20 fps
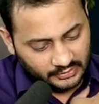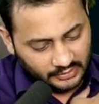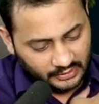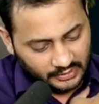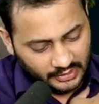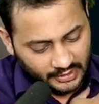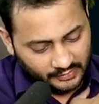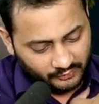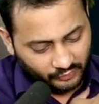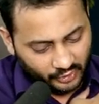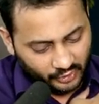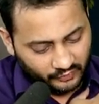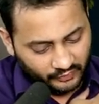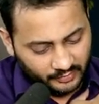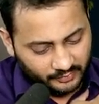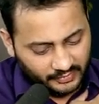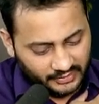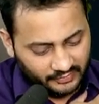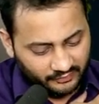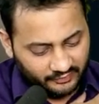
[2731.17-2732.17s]
And what will
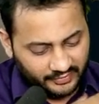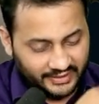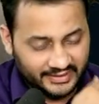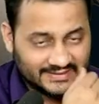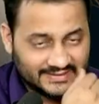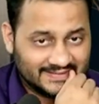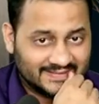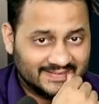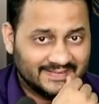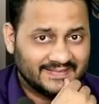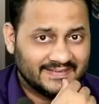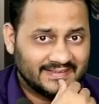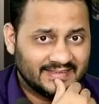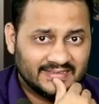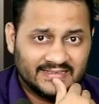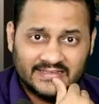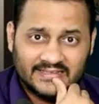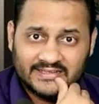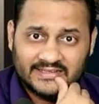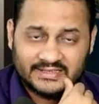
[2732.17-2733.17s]
be the weights?
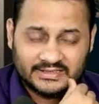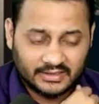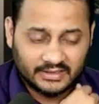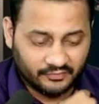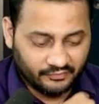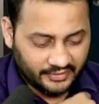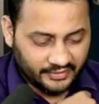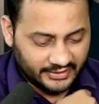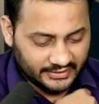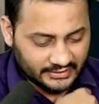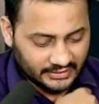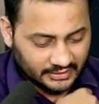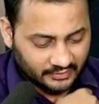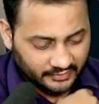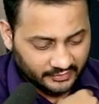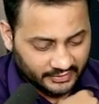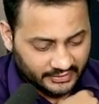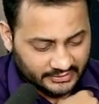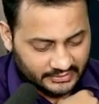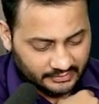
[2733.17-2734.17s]
Sir, weights are
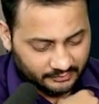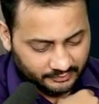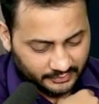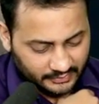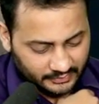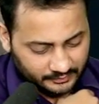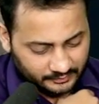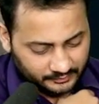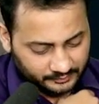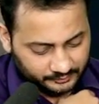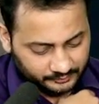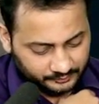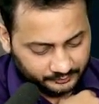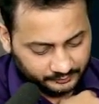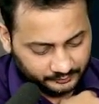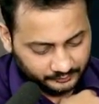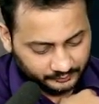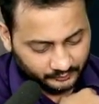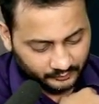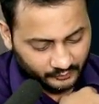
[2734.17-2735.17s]
very simple.
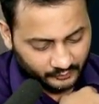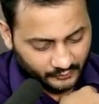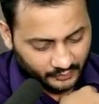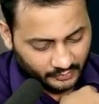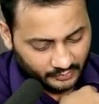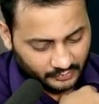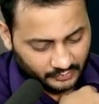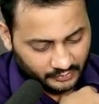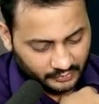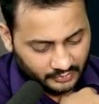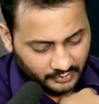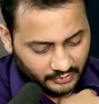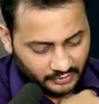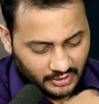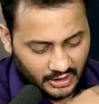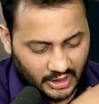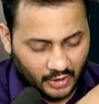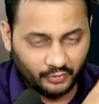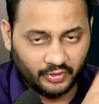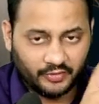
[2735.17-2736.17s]

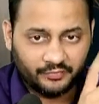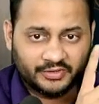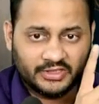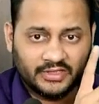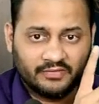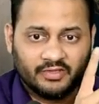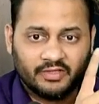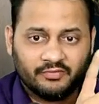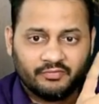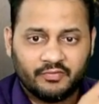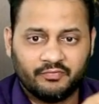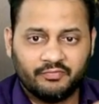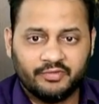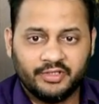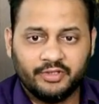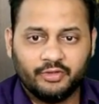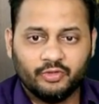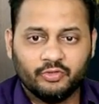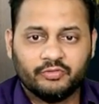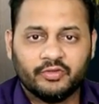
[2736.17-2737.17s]
Out of 750,
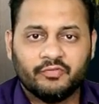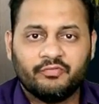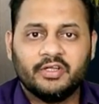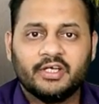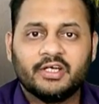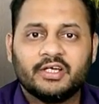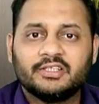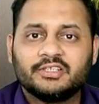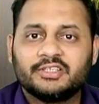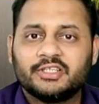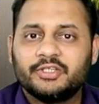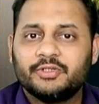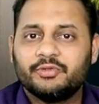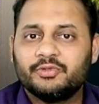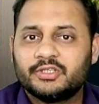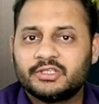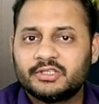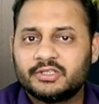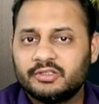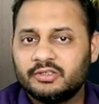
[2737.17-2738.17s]
250
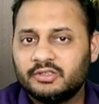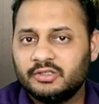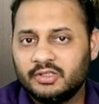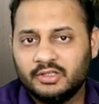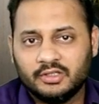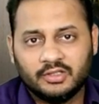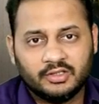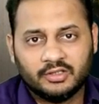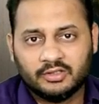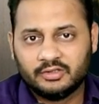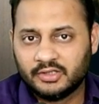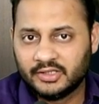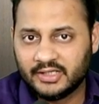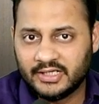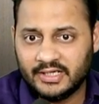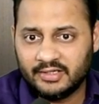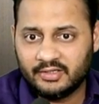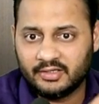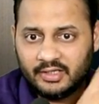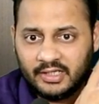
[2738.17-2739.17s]
constitutes the
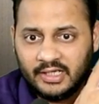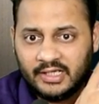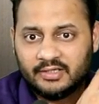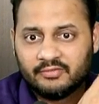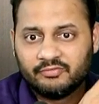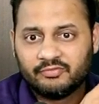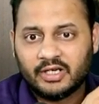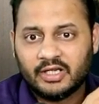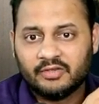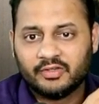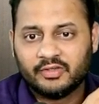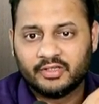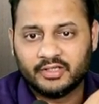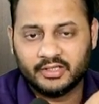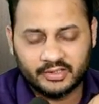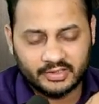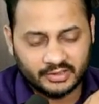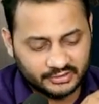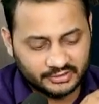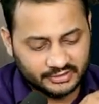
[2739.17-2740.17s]
debt and 500
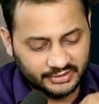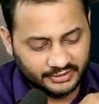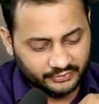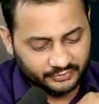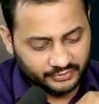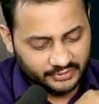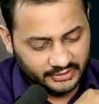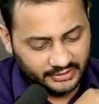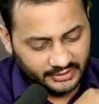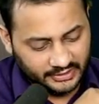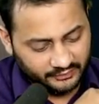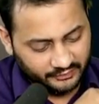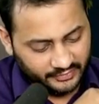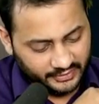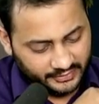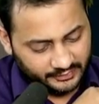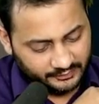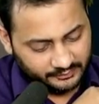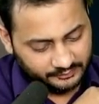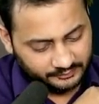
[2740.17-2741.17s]
constitutes the equity.